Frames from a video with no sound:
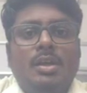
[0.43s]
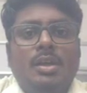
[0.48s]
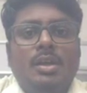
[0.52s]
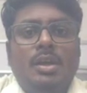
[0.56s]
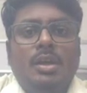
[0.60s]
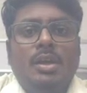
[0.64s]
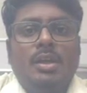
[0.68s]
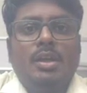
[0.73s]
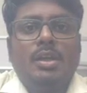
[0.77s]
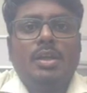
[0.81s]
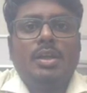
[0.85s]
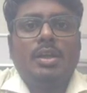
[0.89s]

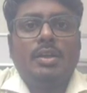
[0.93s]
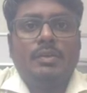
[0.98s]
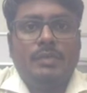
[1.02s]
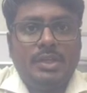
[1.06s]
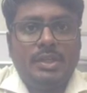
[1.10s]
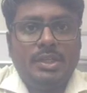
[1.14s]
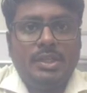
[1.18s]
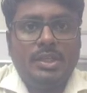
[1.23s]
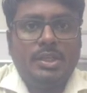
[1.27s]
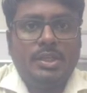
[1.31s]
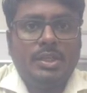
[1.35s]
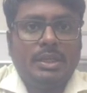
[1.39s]
A
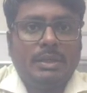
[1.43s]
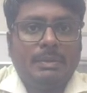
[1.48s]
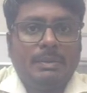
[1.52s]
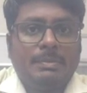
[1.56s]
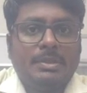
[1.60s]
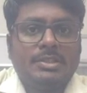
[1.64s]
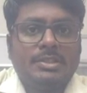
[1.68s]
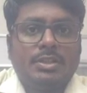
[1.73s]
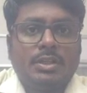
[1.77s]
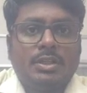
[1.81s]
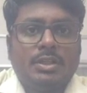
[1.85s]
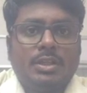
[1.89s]
very
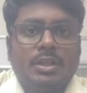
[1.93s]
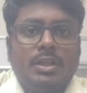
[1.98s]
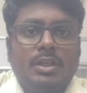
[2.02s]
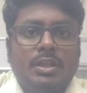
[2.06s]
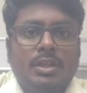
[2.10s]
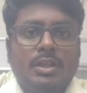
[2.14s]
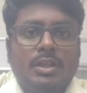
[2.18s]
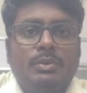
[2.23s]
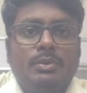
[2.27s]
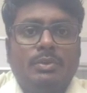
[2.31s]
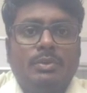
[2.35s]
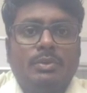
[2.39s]
pleasant evening
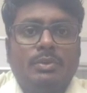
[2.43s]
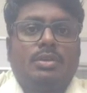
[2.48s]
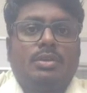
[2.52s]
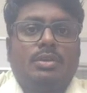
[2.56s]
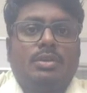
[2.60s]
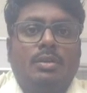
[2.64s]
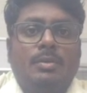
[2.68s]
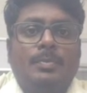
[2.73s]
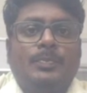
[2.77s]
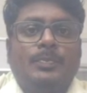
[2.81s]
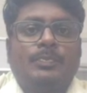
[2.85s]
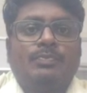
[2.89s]
one and
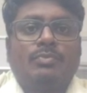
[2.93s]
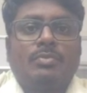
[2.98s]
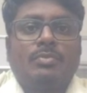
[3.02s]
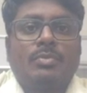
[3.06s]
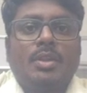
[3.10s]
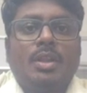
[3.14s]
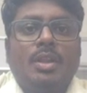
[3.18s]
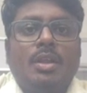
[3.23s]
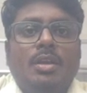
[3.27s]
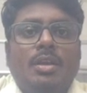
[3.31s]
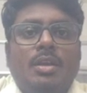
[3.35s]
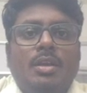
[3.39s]

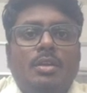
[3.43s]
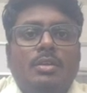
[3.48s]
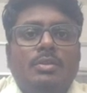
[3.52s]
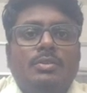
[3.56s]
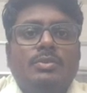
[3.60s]
all.